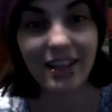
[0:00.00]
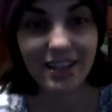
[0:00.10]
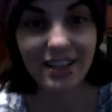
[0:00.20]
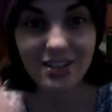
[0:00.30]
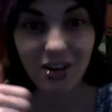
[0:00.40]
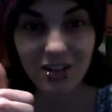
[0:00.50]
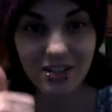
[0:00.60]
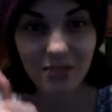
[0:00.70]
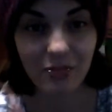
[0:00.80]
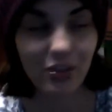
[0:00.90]
that's
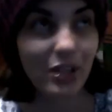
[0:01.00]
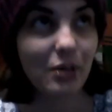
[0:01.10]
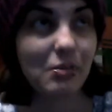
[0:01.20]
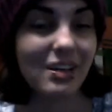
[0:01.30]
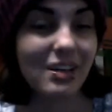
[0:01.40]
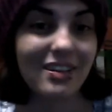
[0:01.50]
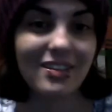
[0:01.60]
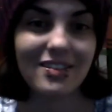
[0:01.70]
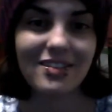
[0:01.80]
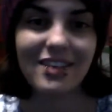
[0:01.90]
awesome for you,
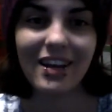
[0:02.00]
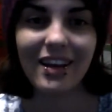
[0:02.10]
because